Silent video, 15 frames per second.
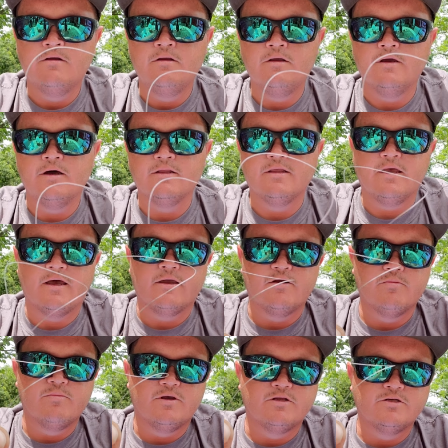You got that. You're
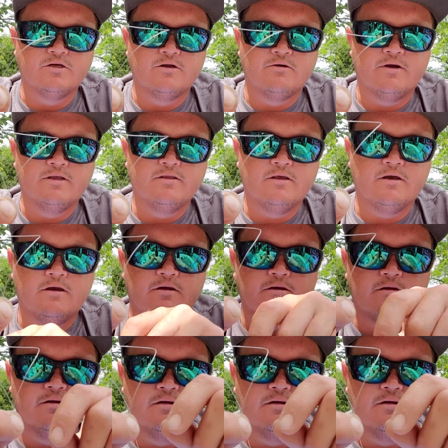pinching it right there.